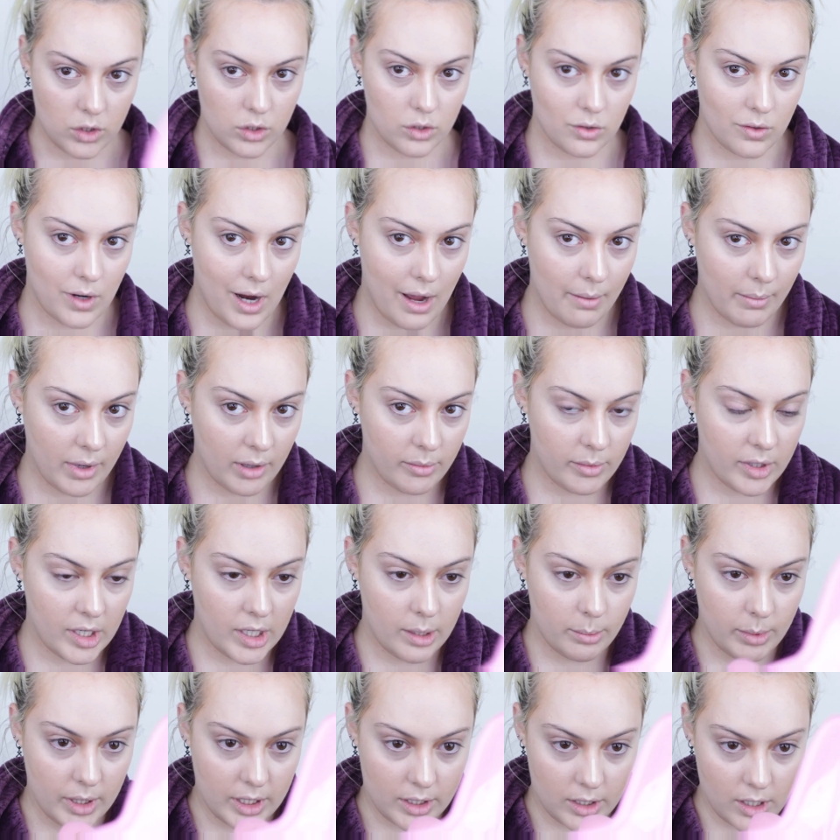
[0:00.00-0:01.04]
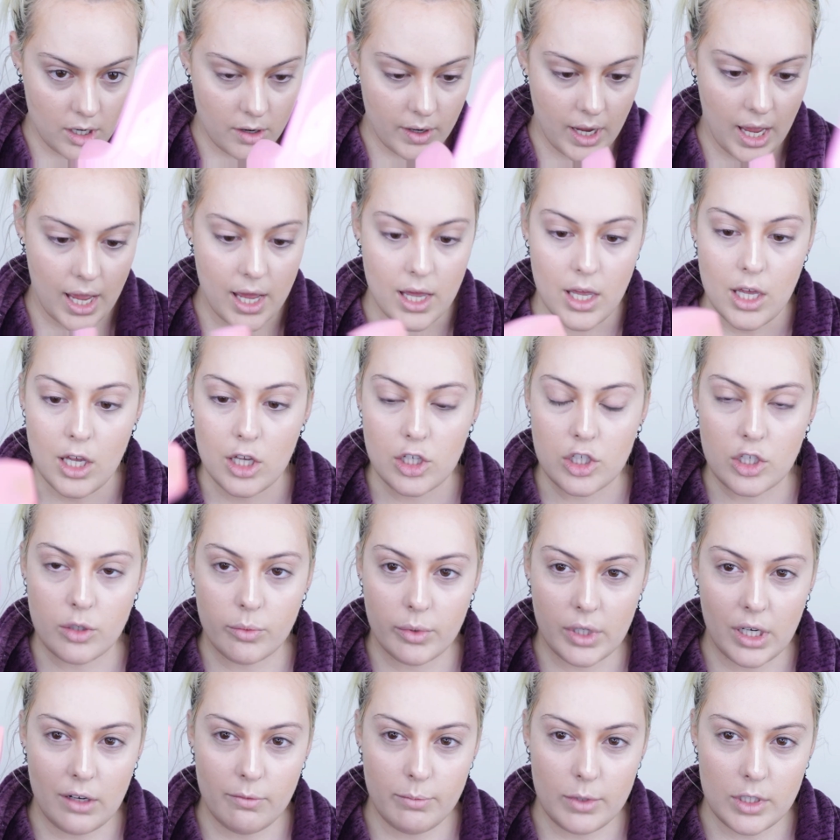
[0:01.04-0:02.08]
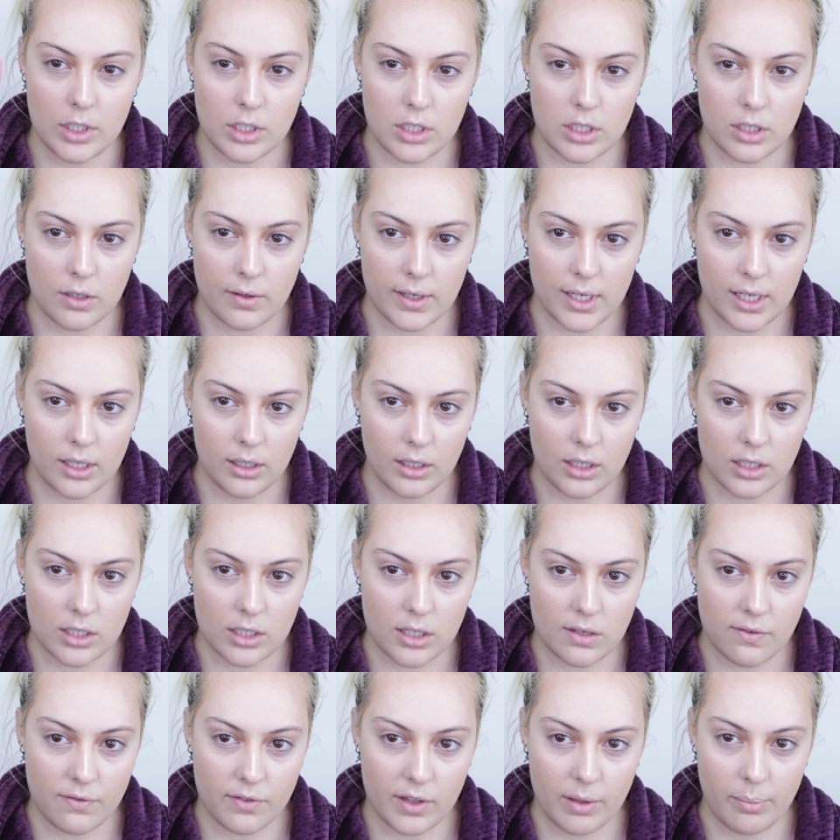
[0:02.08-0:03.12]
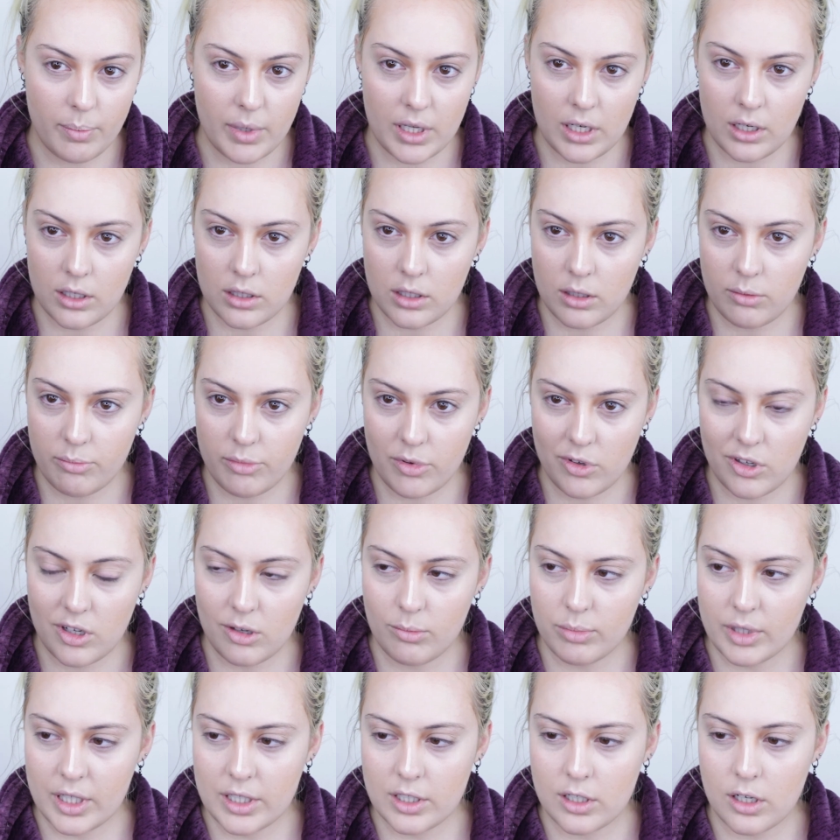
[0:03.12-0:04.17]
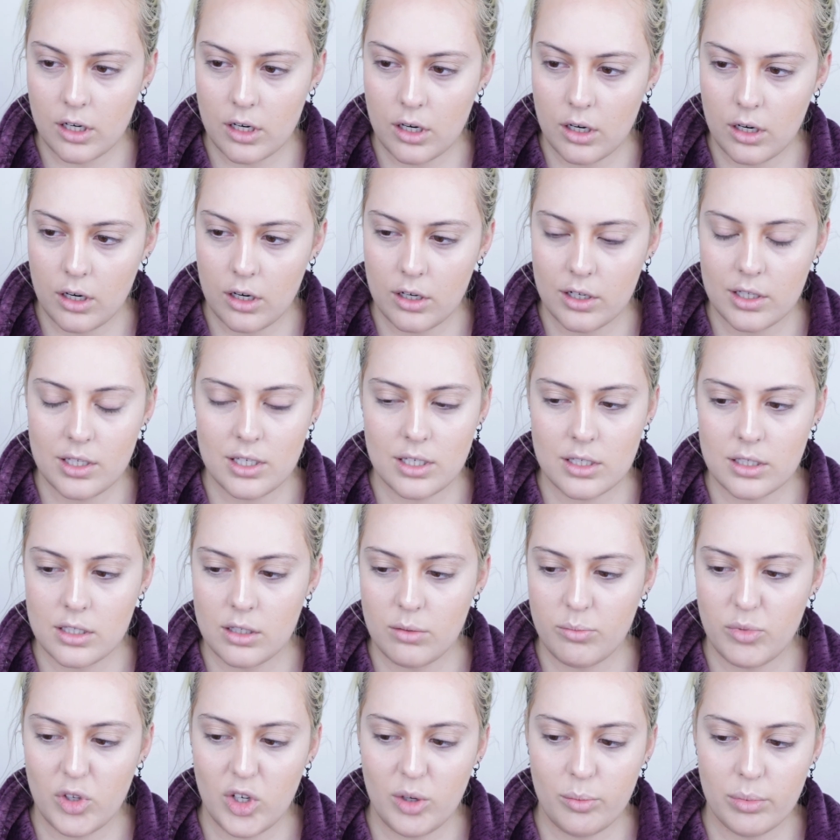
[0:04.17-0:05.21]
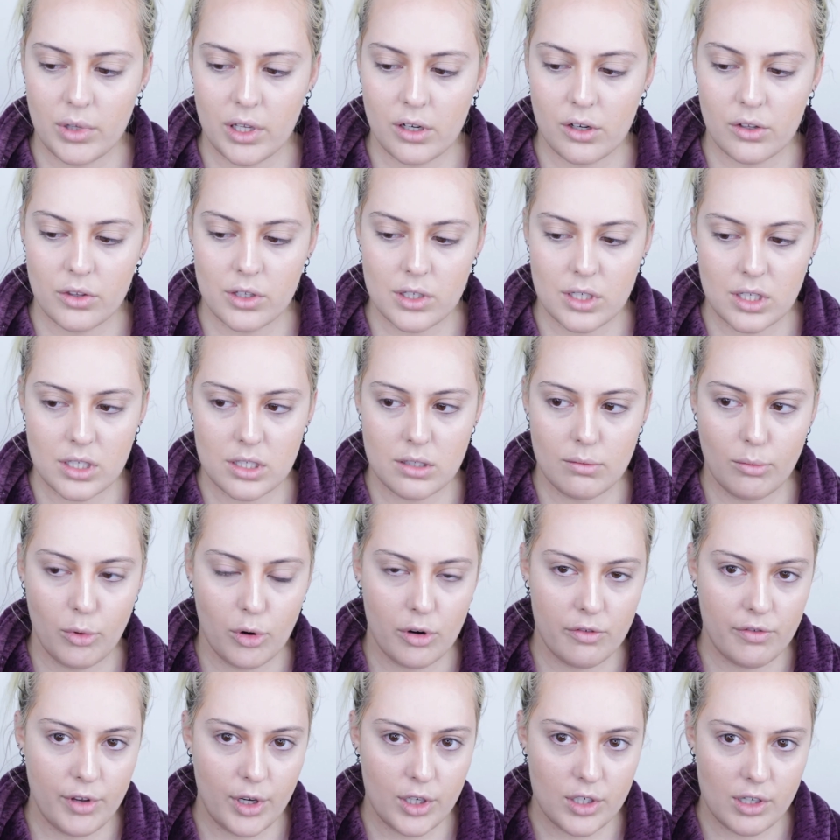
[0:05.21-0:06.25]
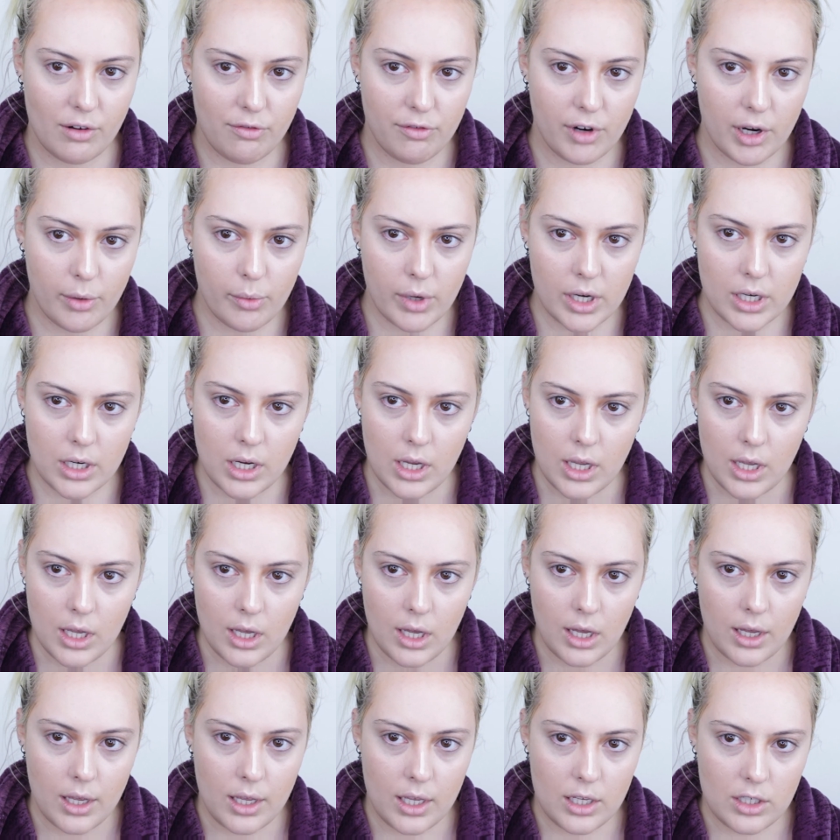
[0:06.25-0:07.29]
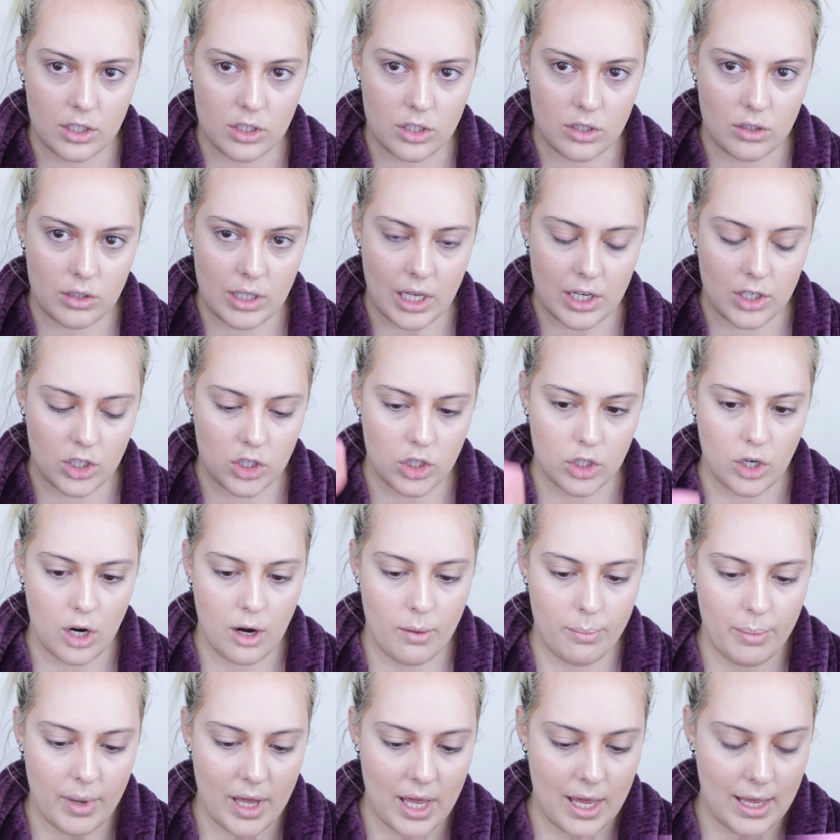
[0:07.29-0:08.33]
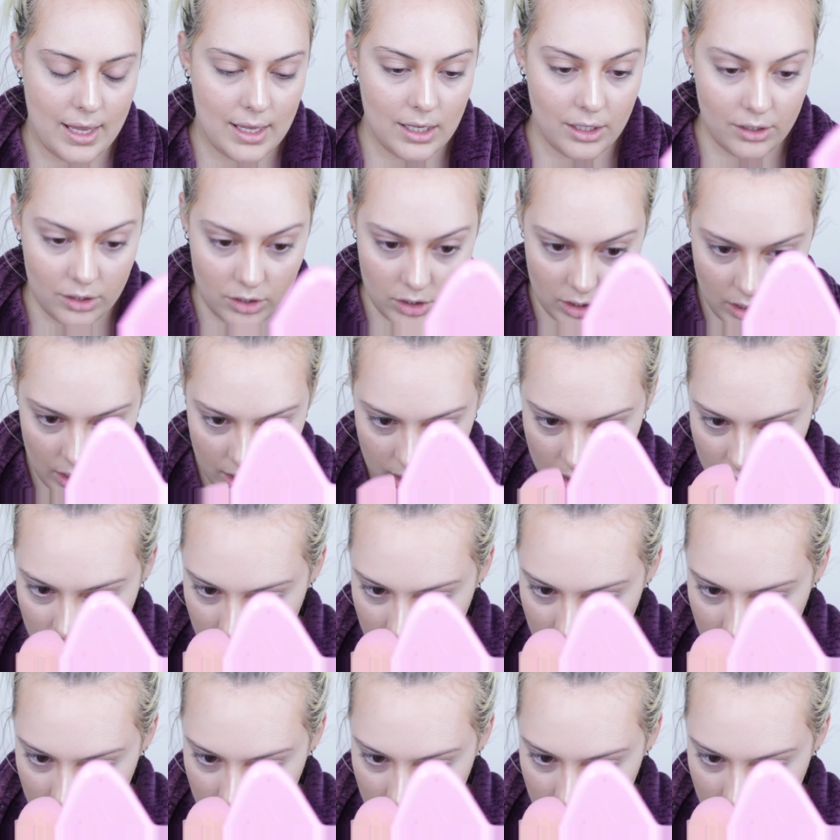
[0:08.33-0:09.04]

Drop my beauty blender. Okay, so what I've been doing is flipping the beauty blender, or this isn't the beauty blender, this is the Morphe Jeffree one, into that sharp edge.